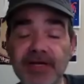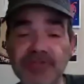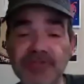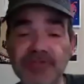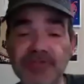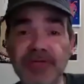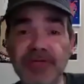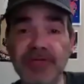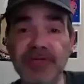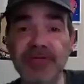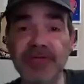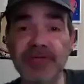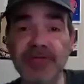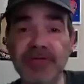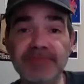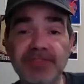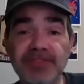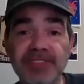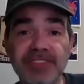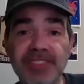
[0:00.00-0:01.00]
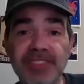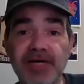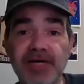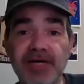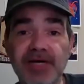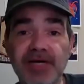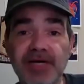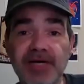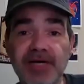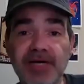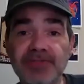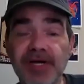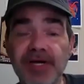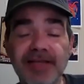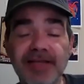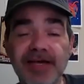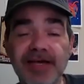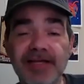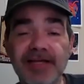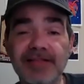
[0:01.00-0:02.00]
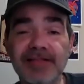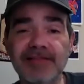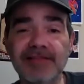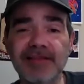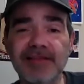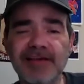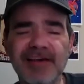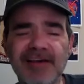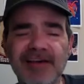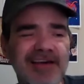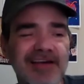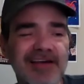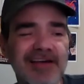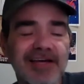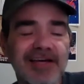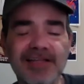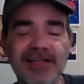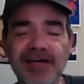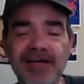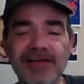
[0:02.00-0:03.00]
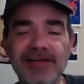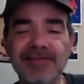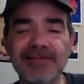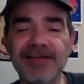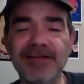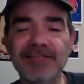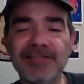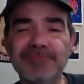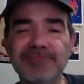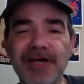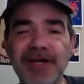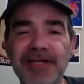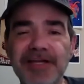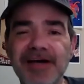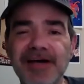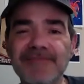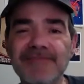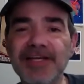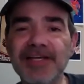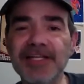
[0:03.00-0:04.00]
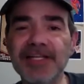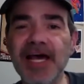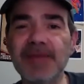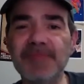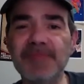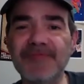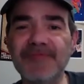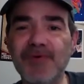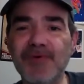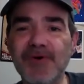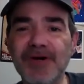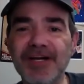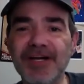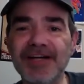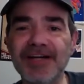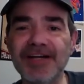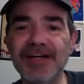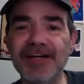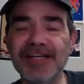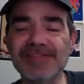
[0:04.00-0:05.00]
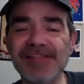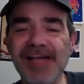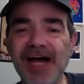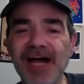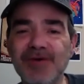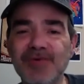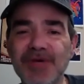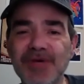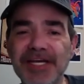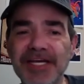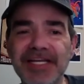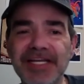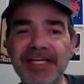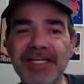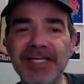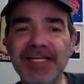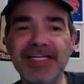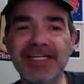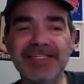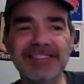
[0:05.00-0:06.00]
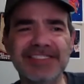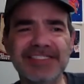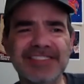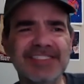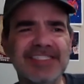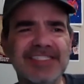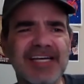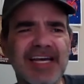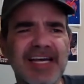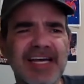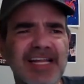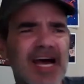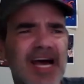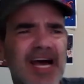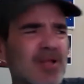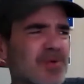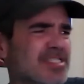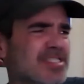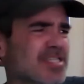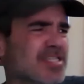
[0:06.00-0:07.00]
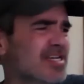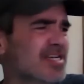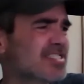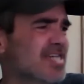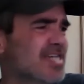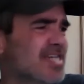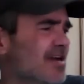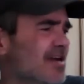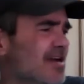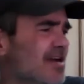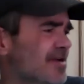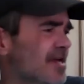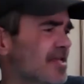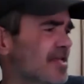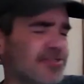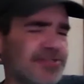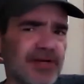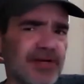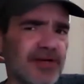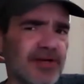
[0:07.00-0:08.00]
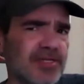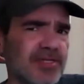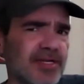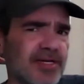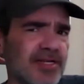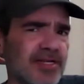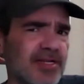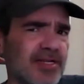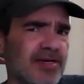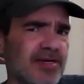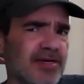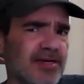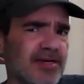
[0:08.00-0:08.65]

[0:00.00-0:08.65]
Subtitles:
stream sounds great, and yeah, that's probably enough. The night before Halloween, and Halloween's on a Saturday this year, isn't it?